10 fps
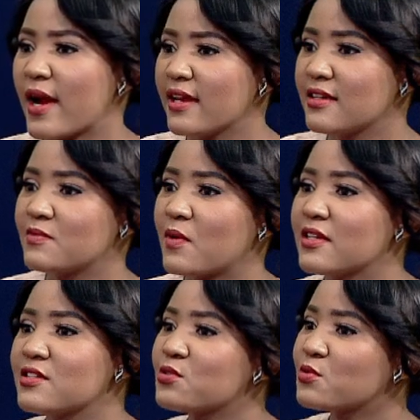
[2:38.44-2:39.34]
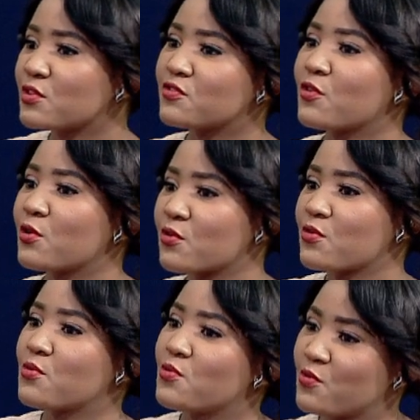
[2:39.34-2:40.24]
Why, why did you not follow
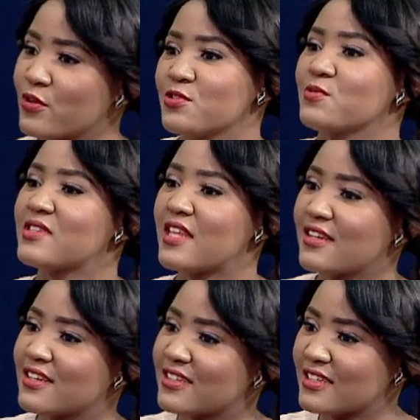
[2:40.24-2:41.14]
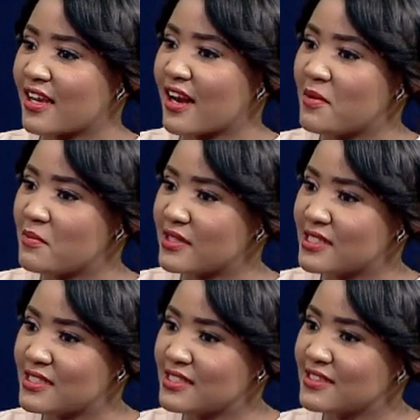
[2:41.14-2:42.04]
through what you studied in
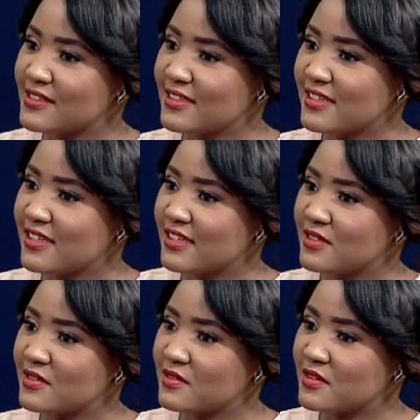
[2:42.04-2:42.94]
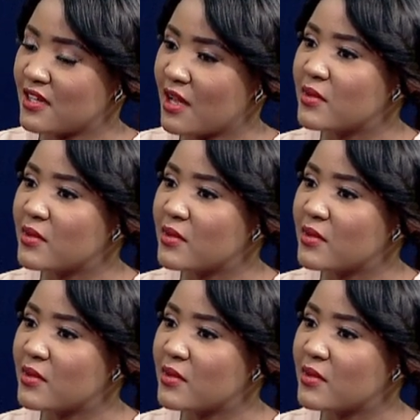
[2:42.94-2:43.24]
campus? Okay.